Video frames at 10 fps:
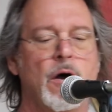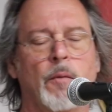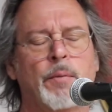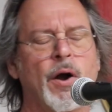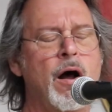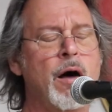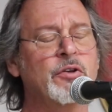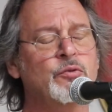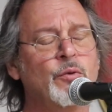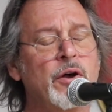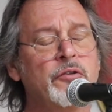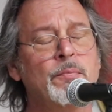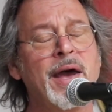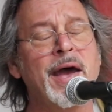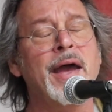A promise was
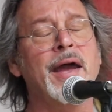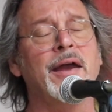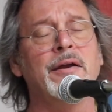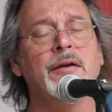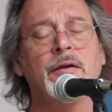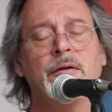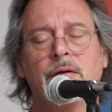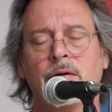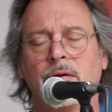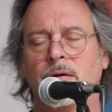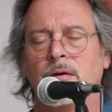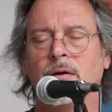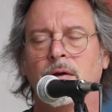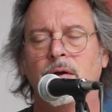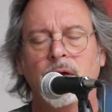made,
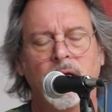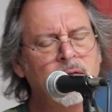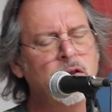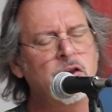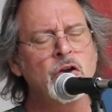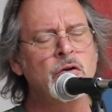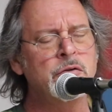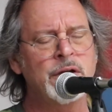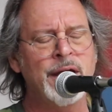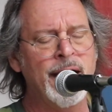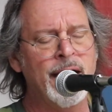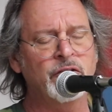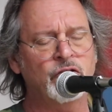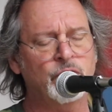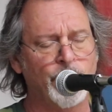and the union
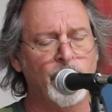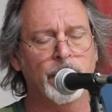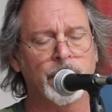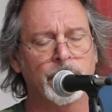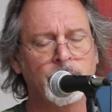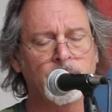has spoken.